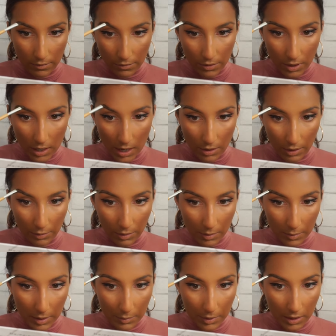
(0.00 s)
for how I
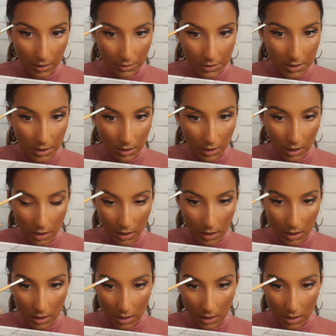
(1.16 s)
want my brows to look.